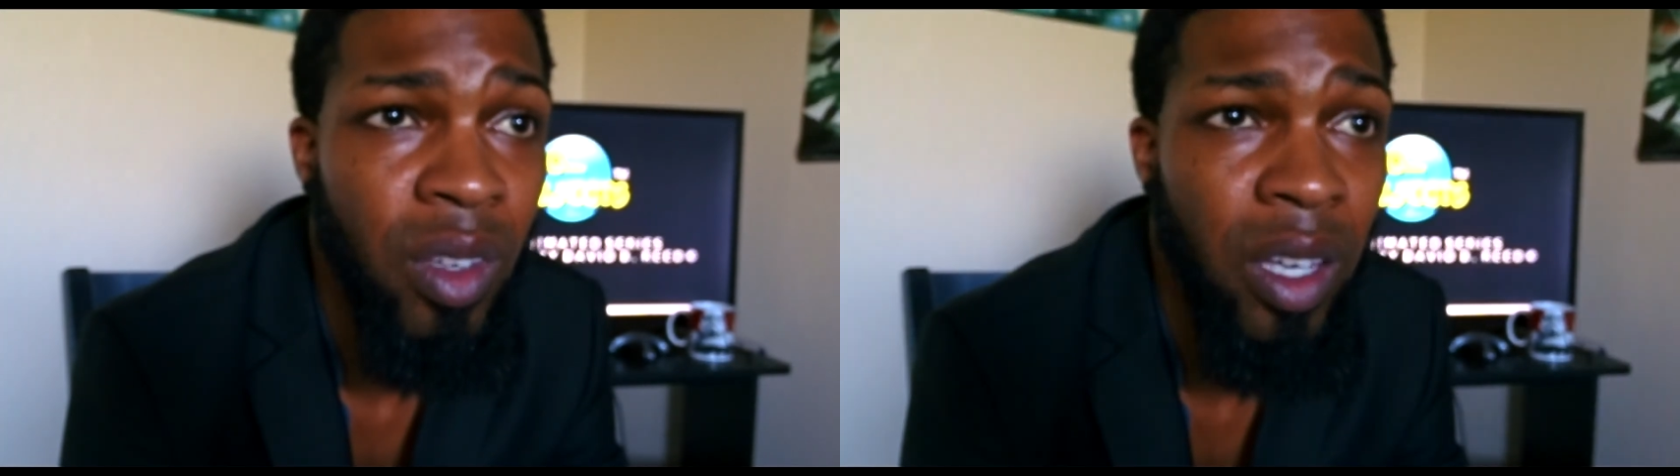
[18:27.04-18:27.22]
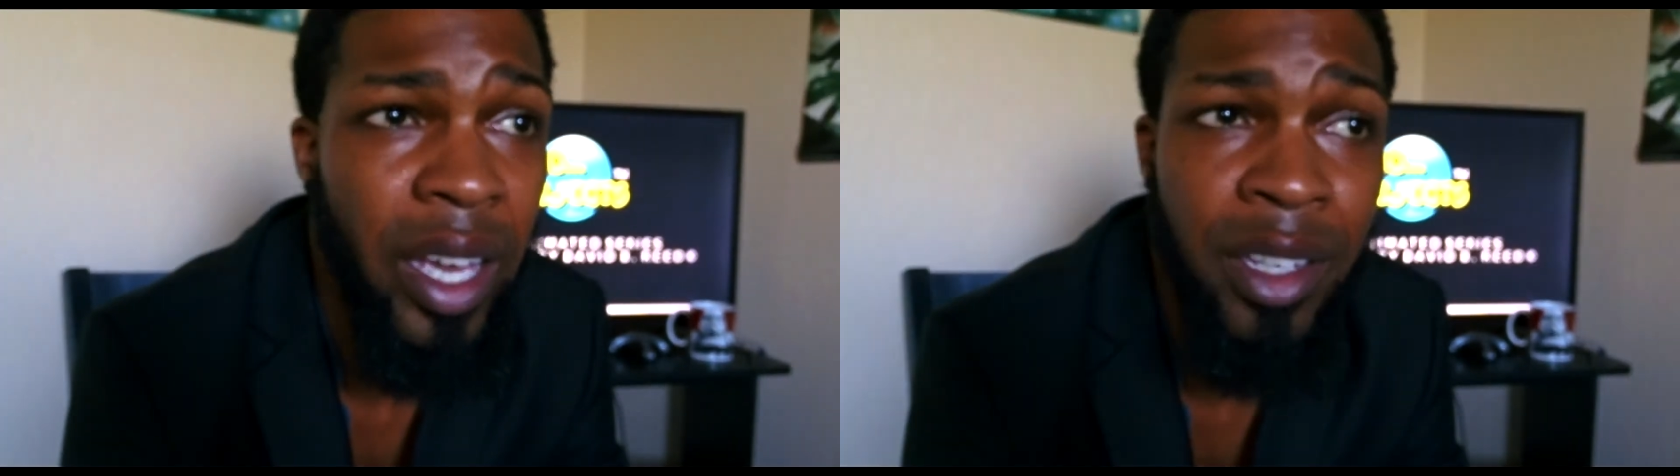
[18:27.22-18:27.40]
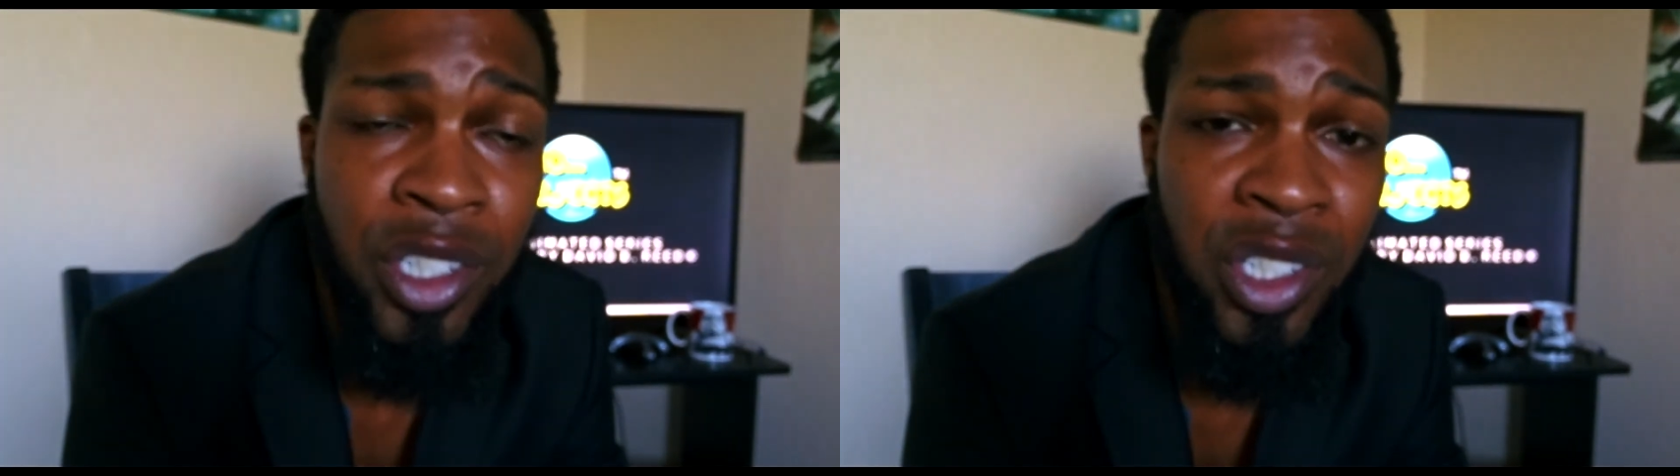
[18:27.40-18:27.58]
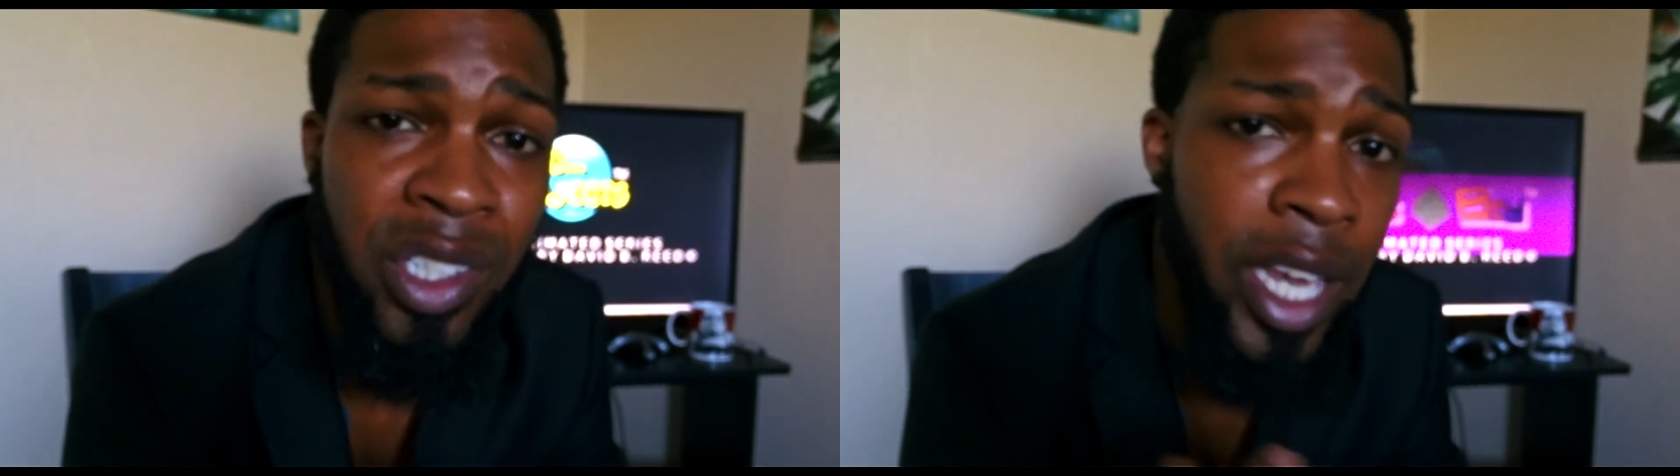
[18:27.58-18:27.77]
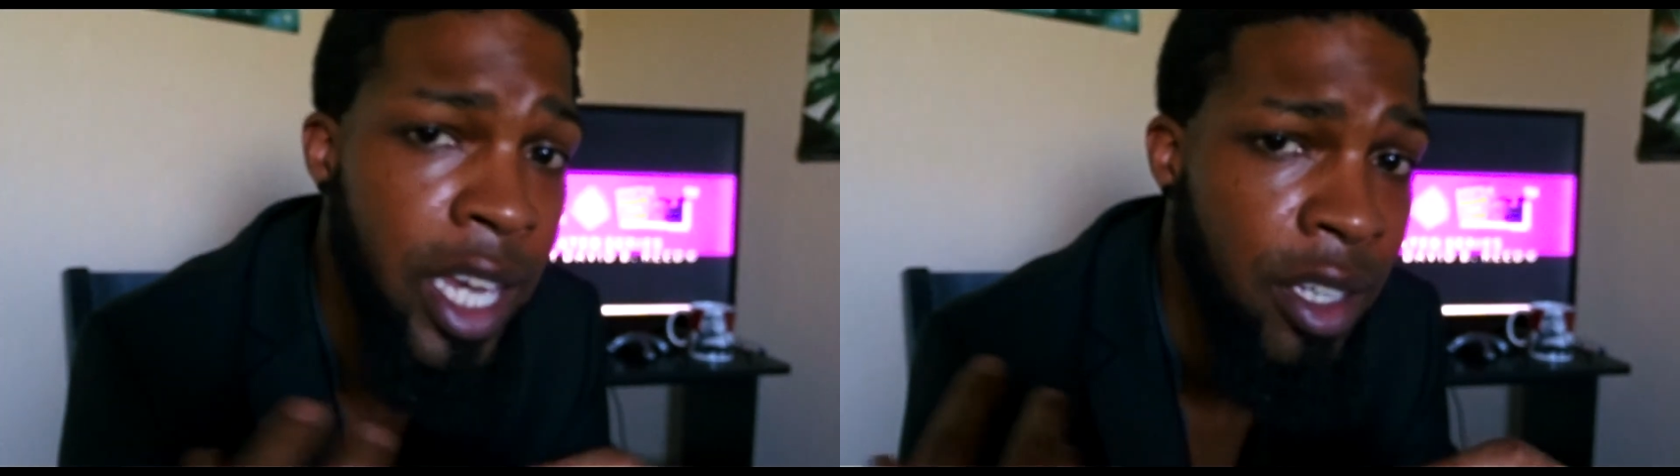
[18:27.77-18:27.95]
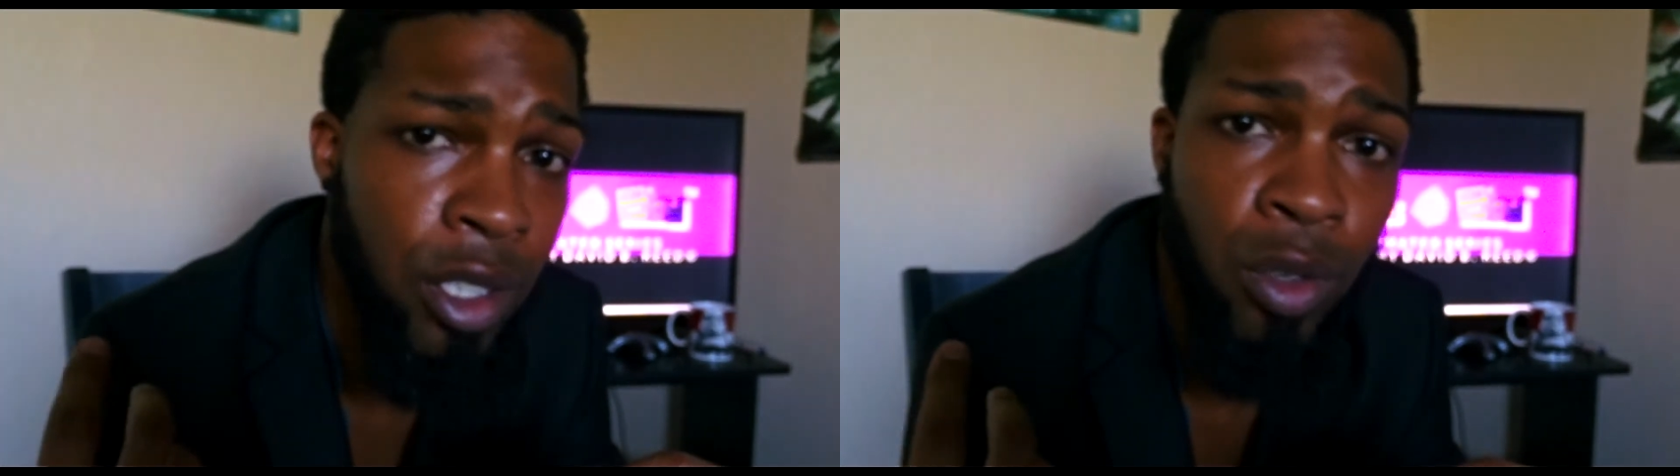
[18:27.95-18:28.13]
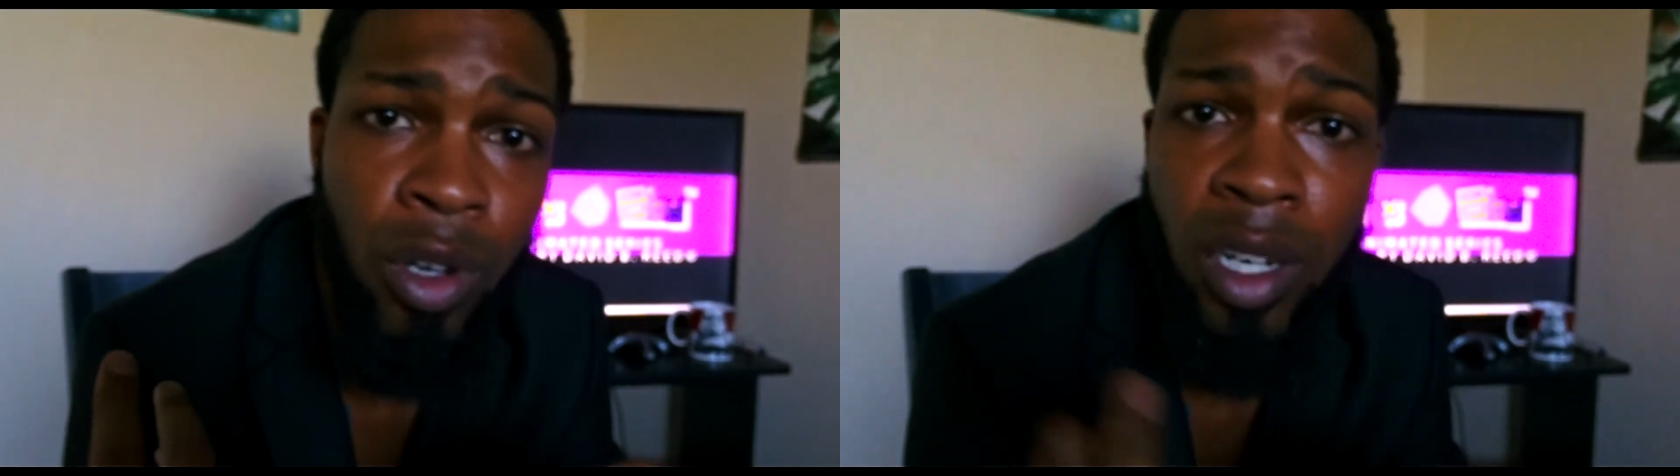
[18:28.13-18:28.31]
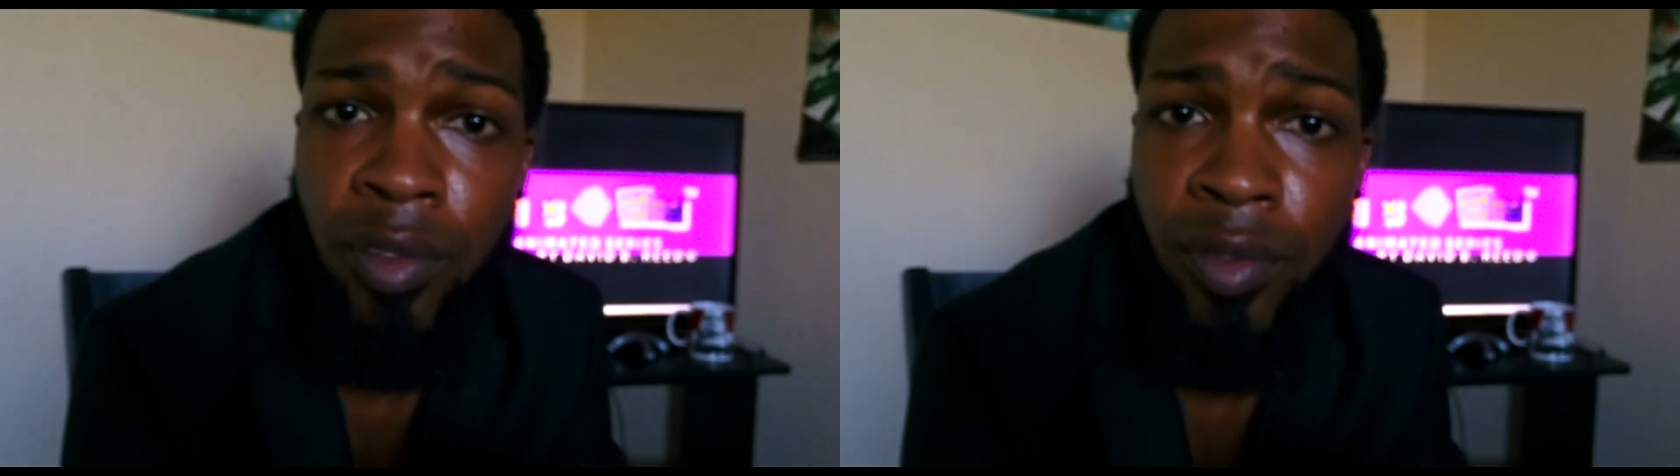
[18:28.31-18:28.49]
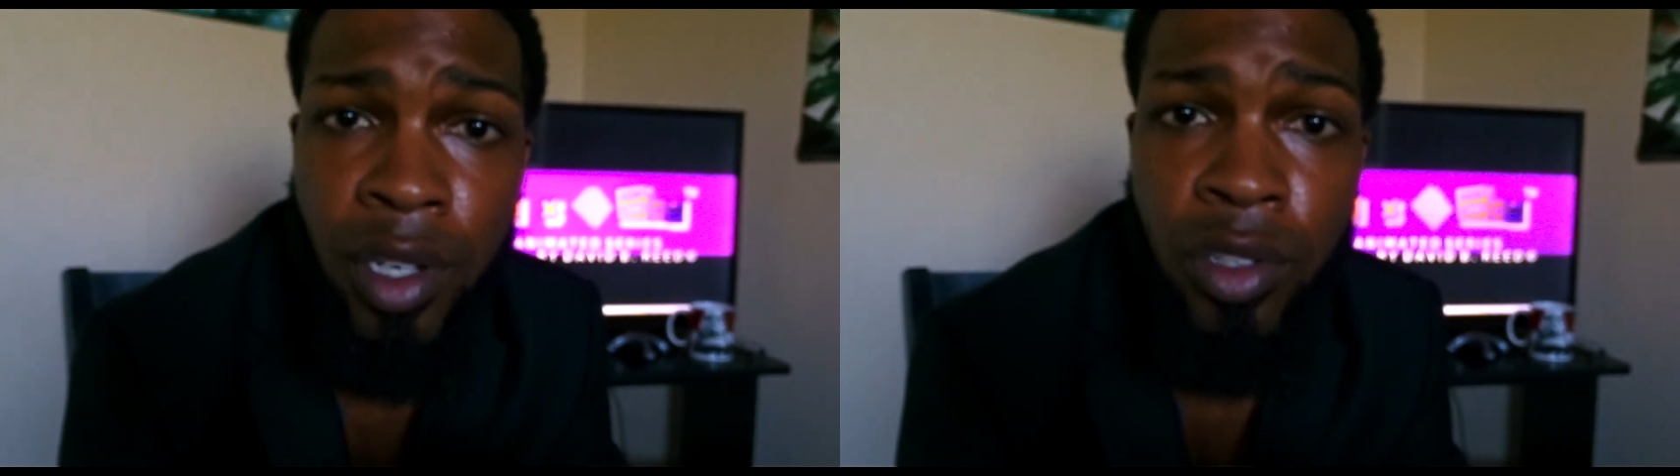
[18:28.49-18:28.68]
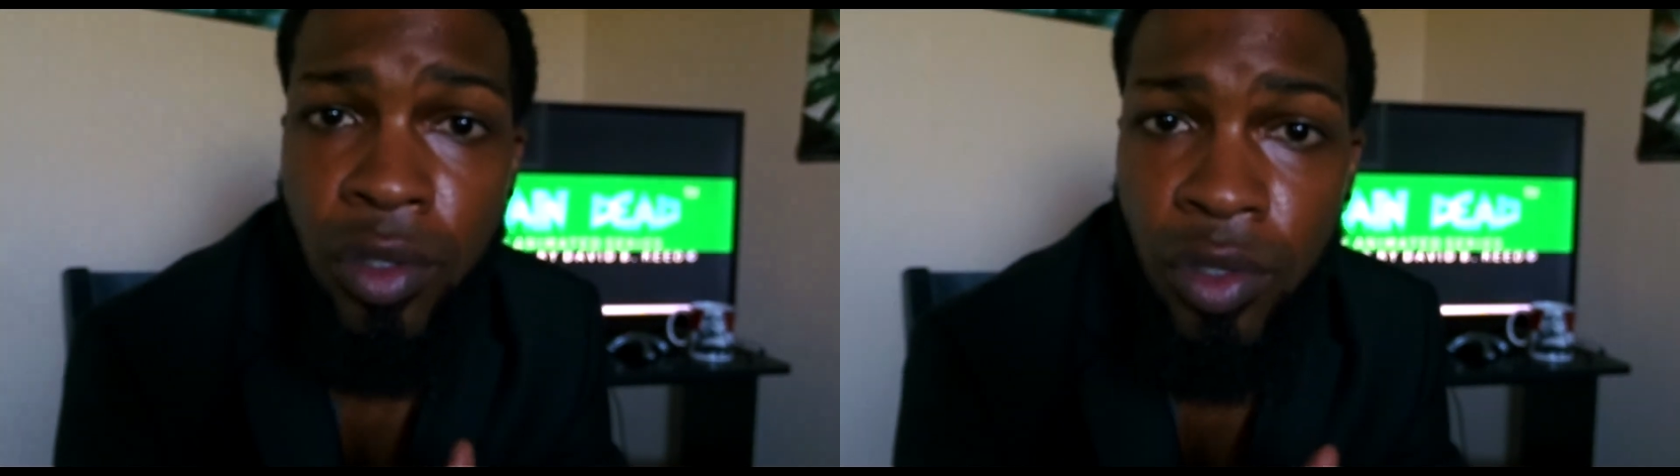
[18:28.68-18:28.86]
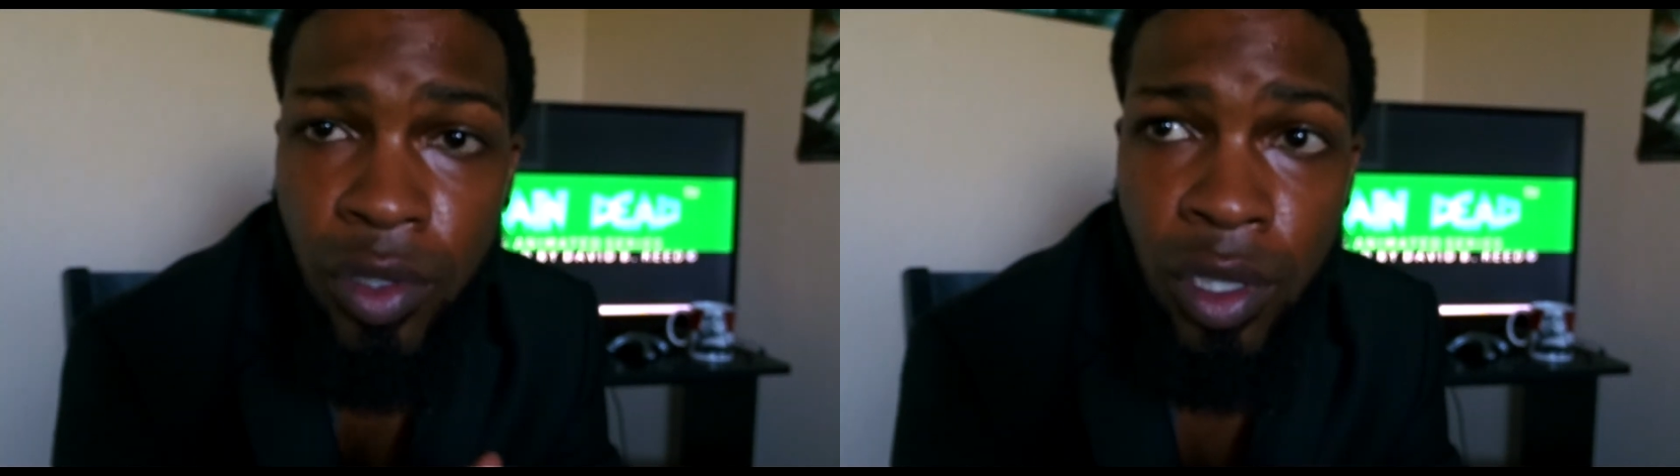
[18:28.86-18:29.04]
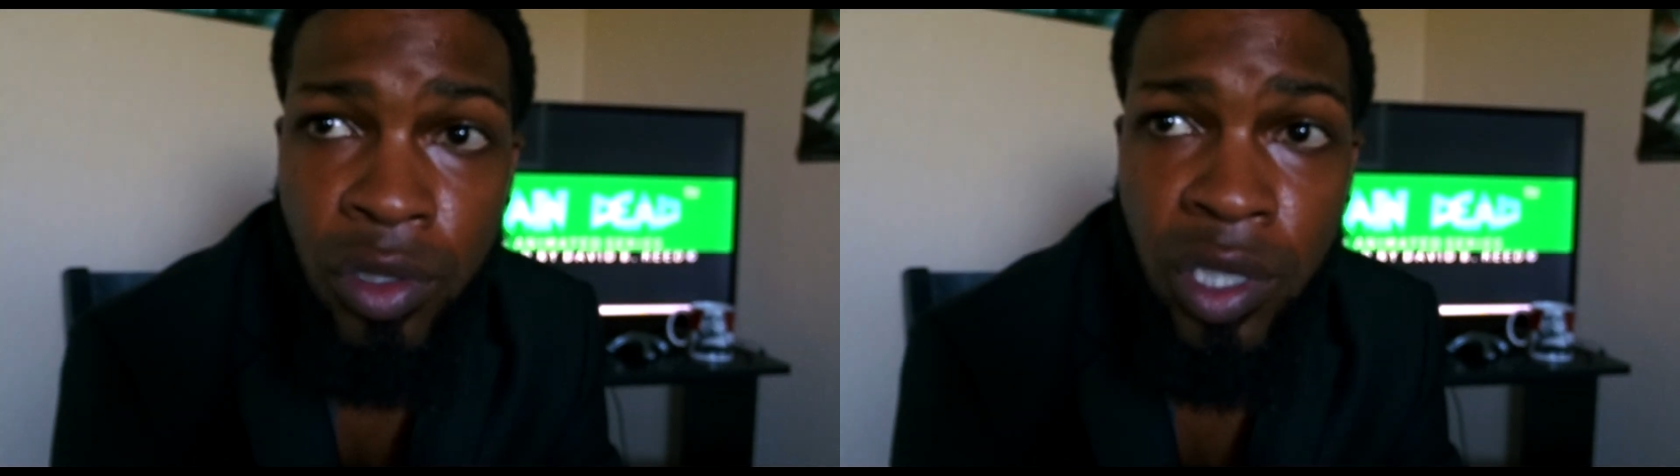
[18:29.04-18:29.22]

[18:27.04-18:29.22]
and just taking you on adventures.